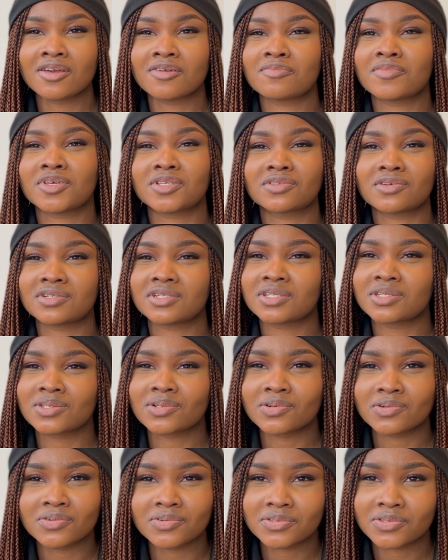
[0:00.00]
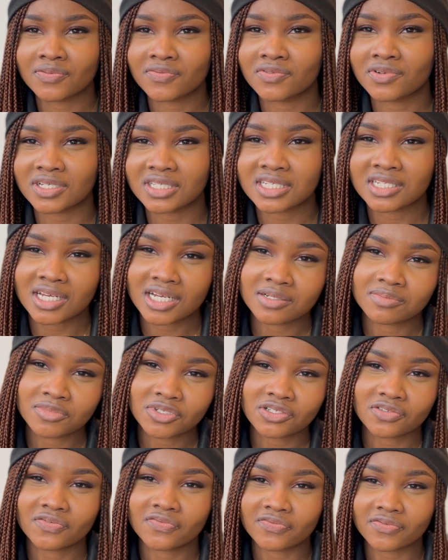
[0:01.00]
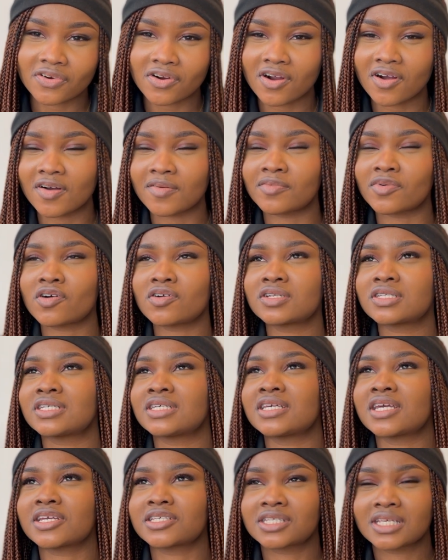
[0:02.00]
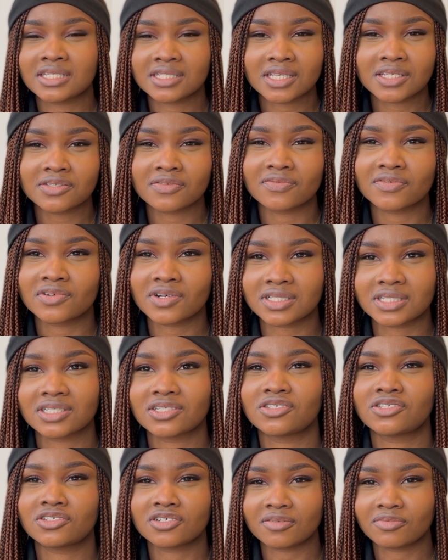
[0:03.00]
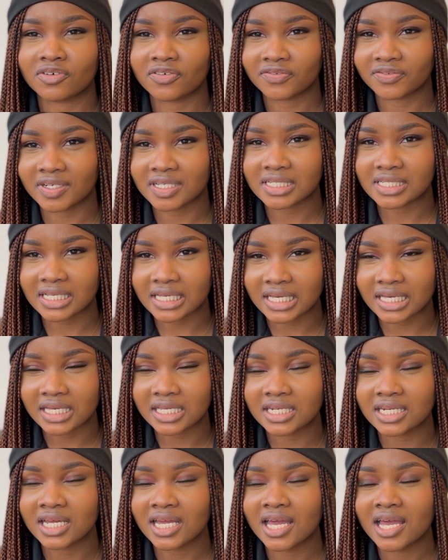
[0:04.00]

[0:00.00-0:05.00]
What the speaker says: based on the schools you've gotten admission from or the cities you've gotten job offers in.